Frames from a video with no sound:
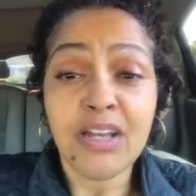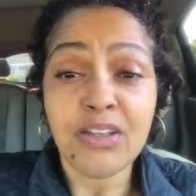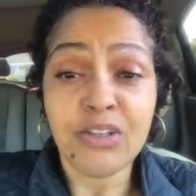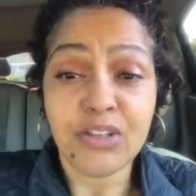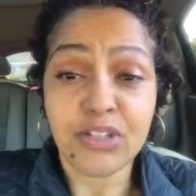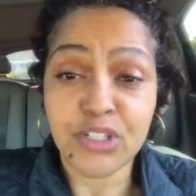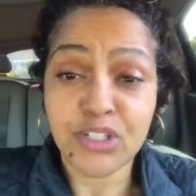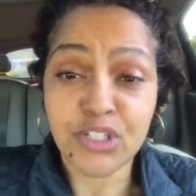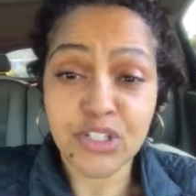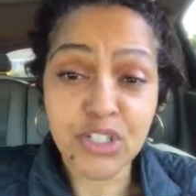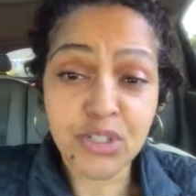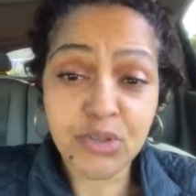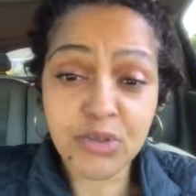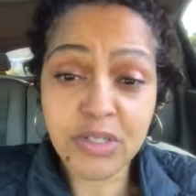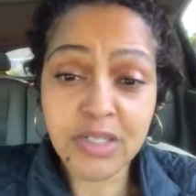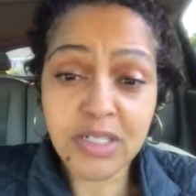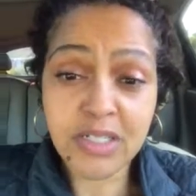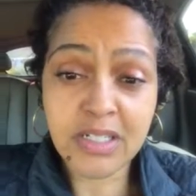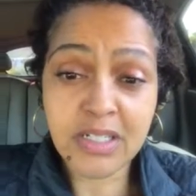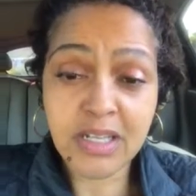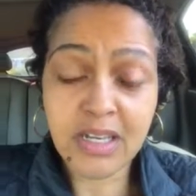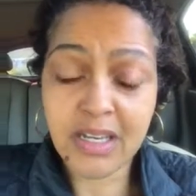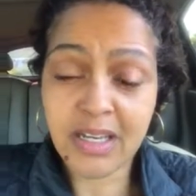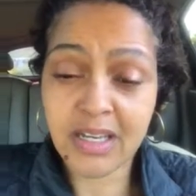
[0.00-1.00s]
you can do
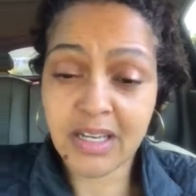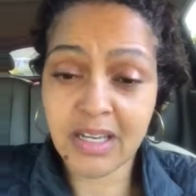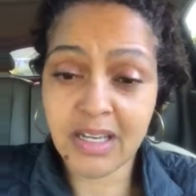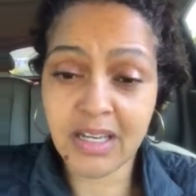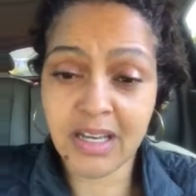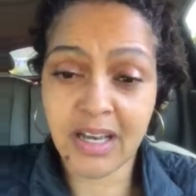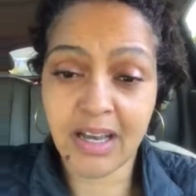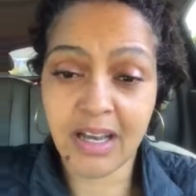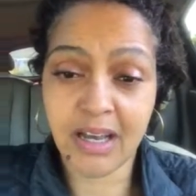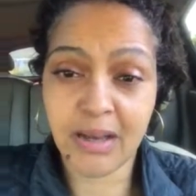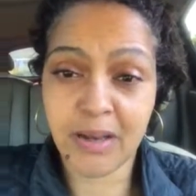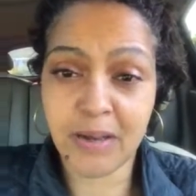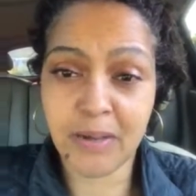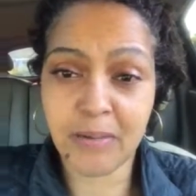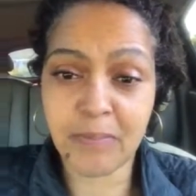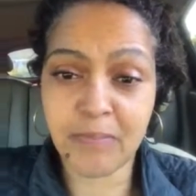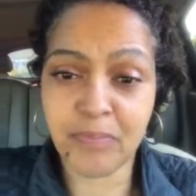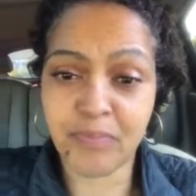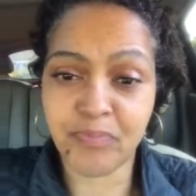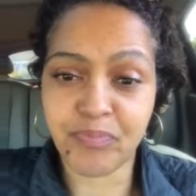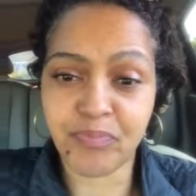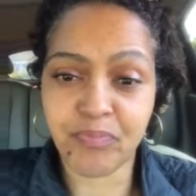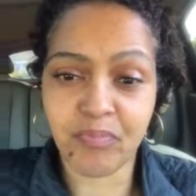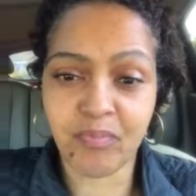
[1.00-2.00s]
it.
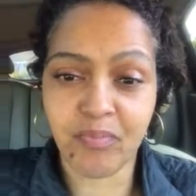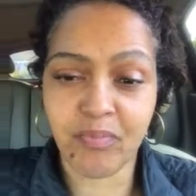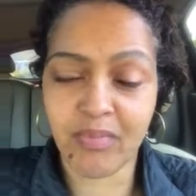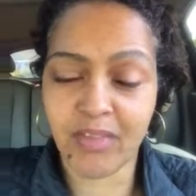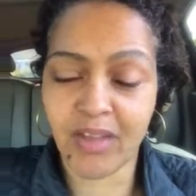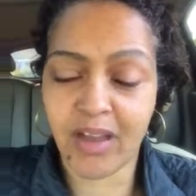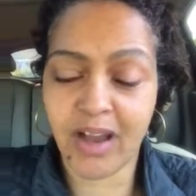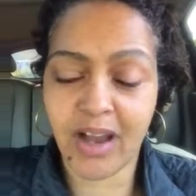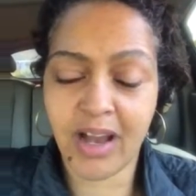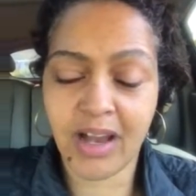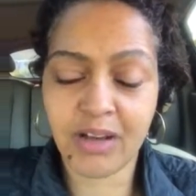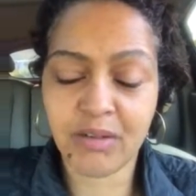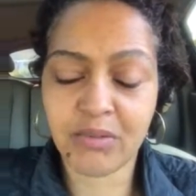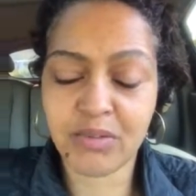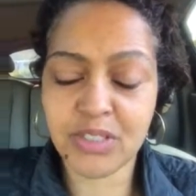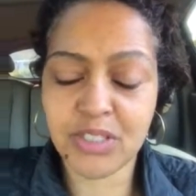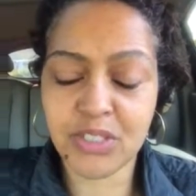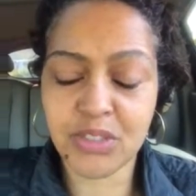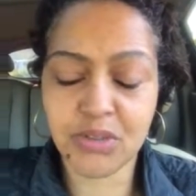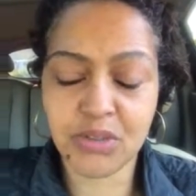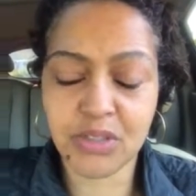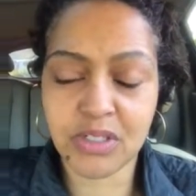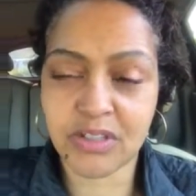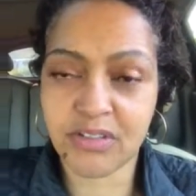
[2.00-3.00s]
I was
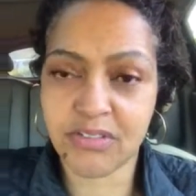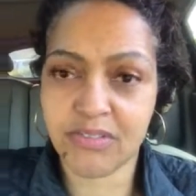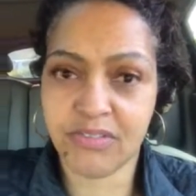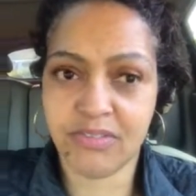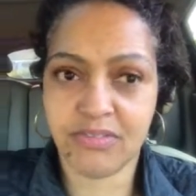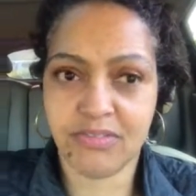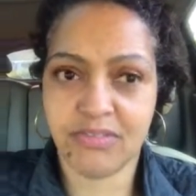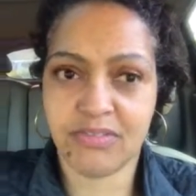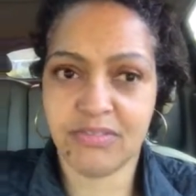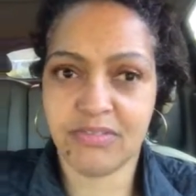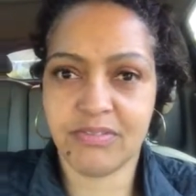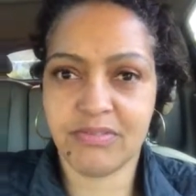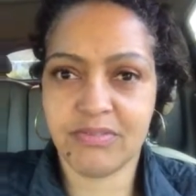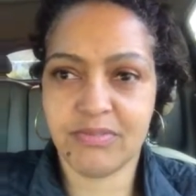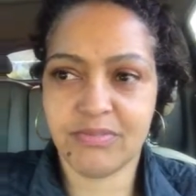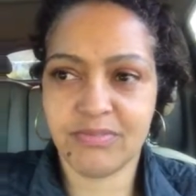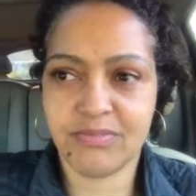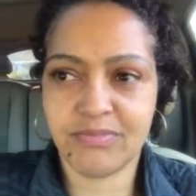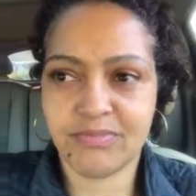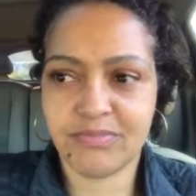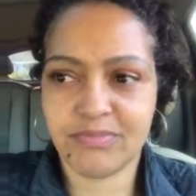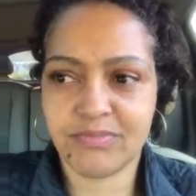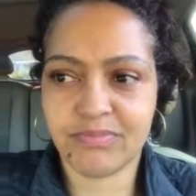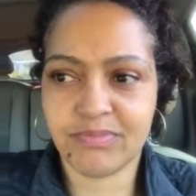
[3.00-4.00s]
sort of
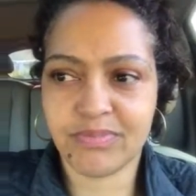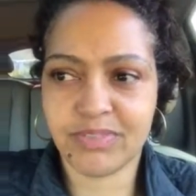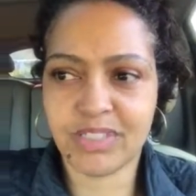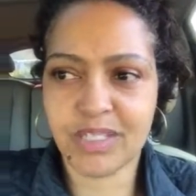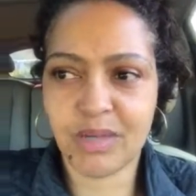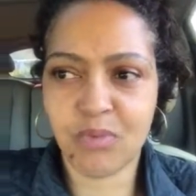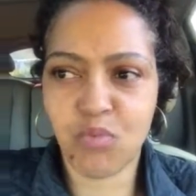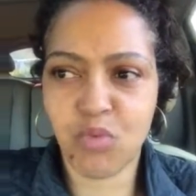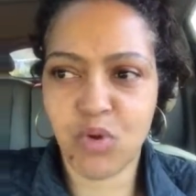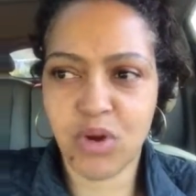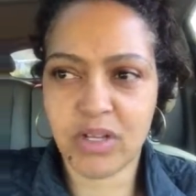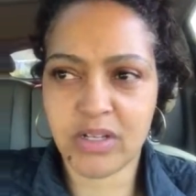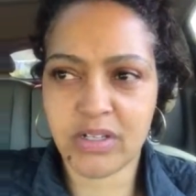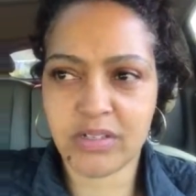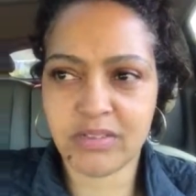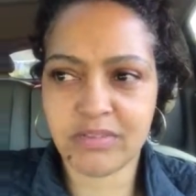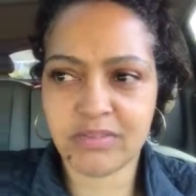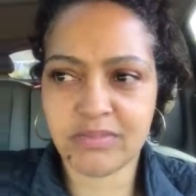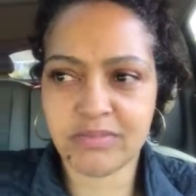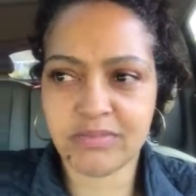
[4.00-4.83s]
somewhat